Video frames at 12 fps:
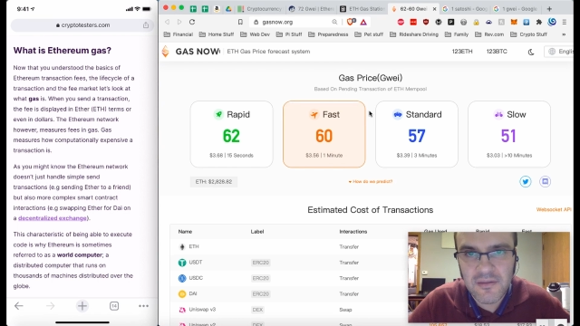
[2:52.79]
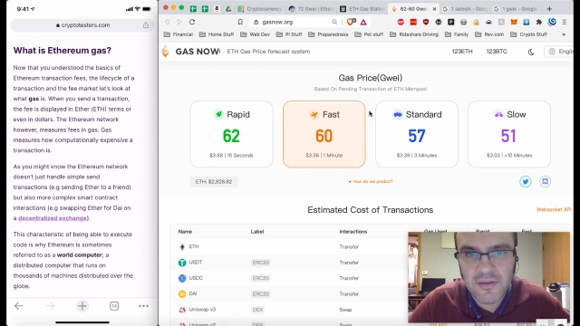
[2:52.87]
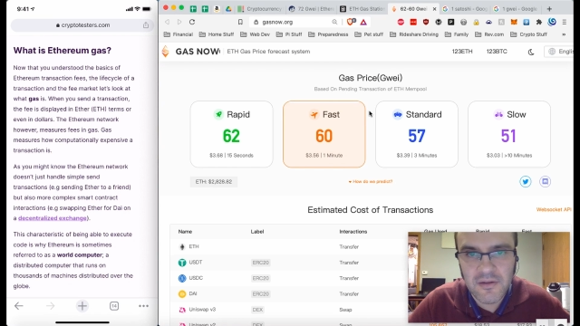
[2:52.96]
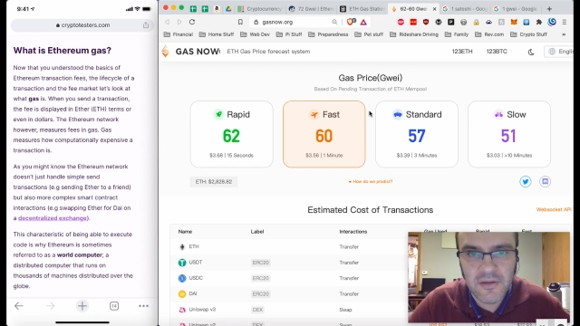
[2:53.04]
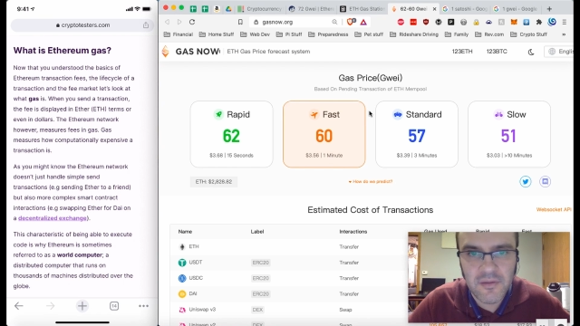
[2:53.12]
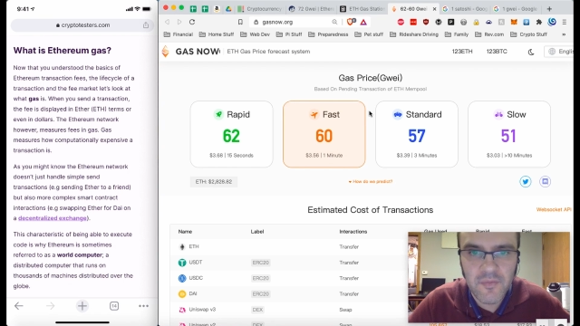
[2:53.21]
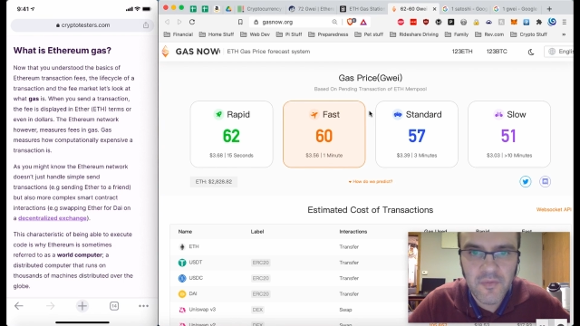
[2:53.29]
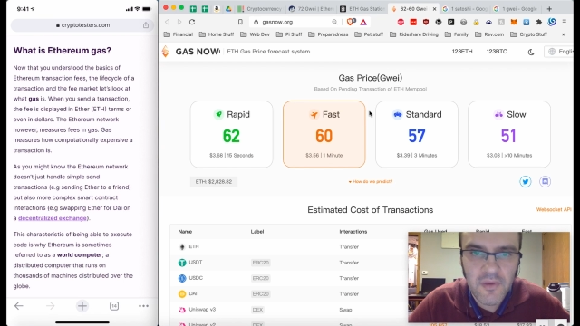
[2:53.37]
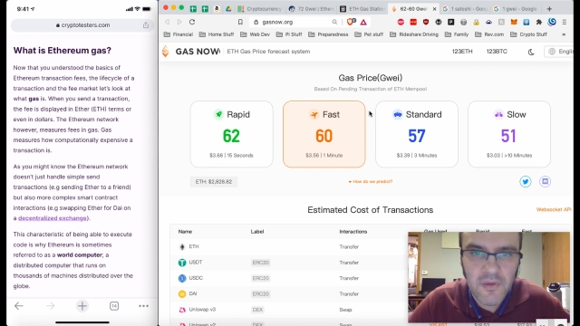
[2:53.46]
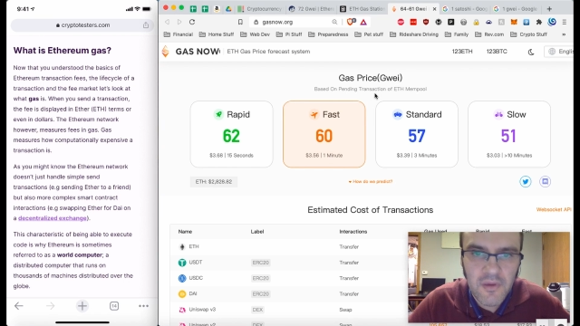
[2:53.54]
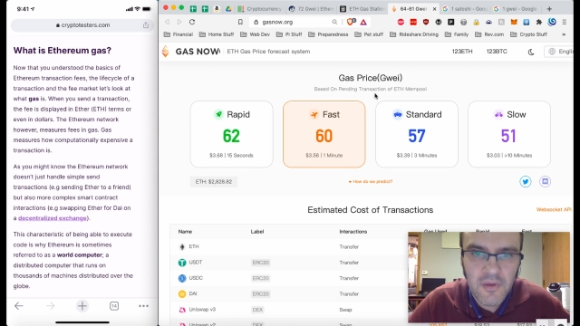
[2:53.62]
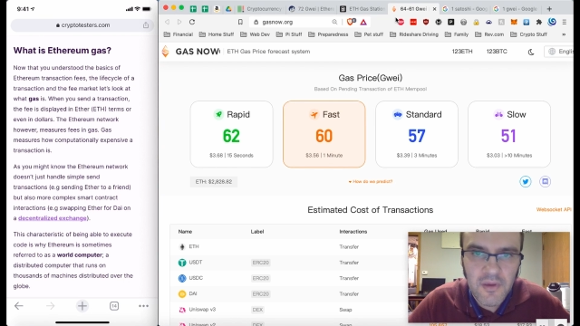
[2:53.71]
Ethereum.
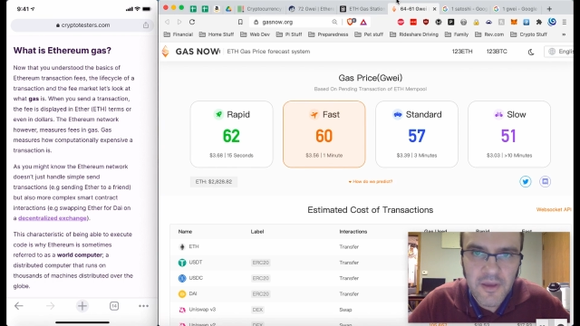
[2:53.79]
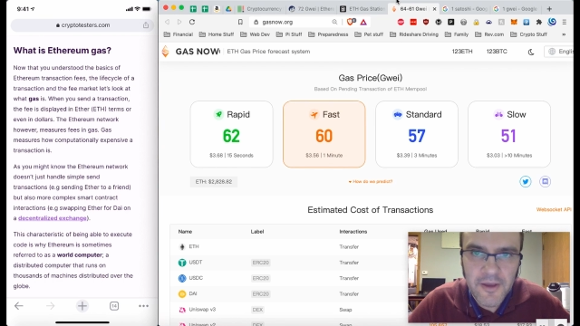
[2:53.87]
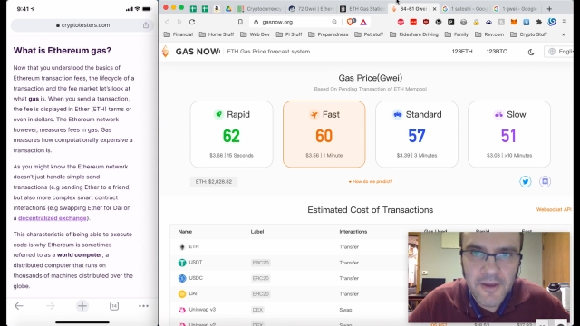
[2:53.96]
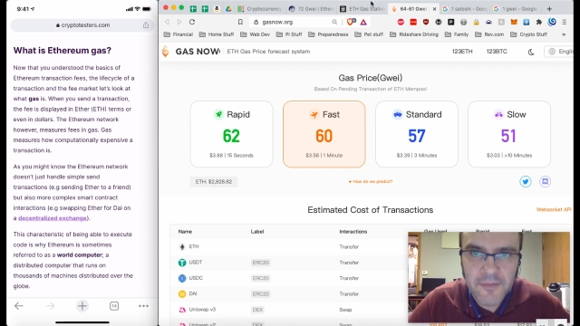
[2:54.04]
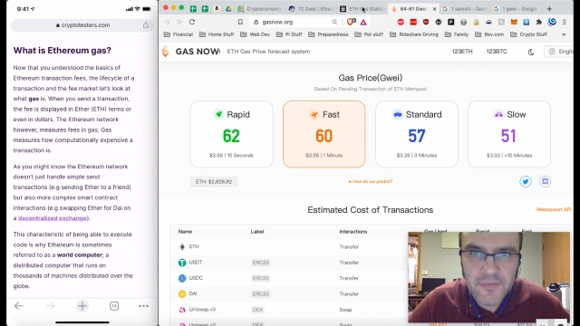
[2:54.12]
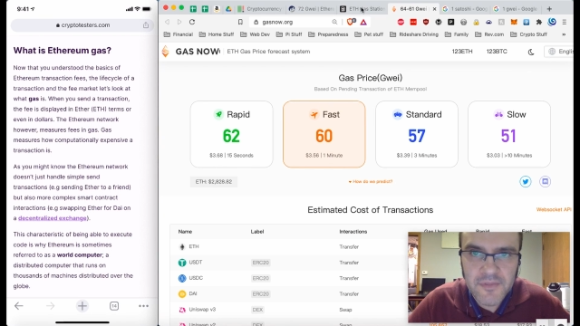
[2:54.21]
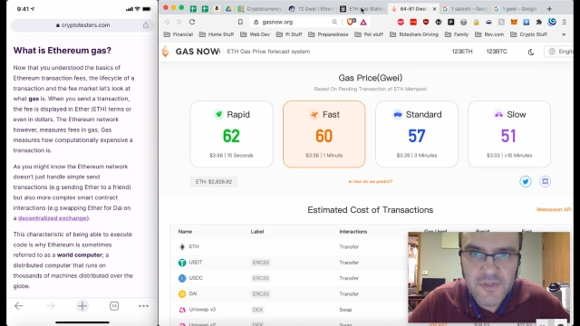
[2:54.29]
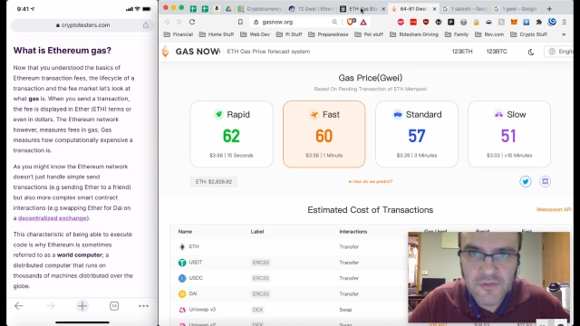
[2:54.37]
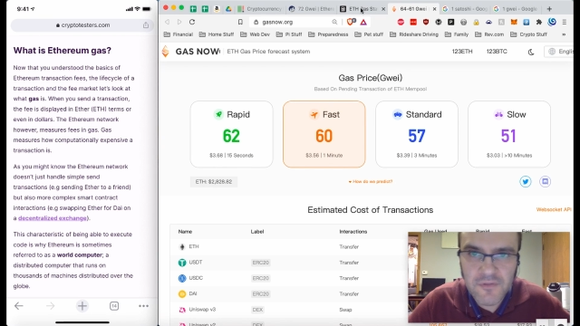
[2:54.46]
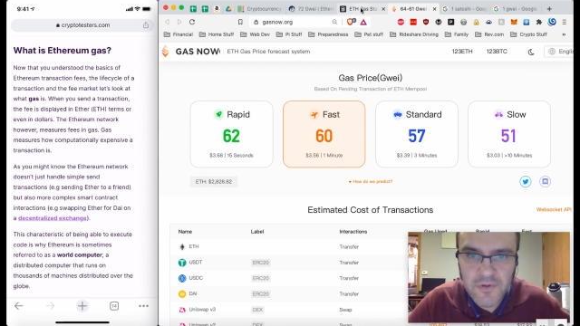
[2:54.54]
Um, so for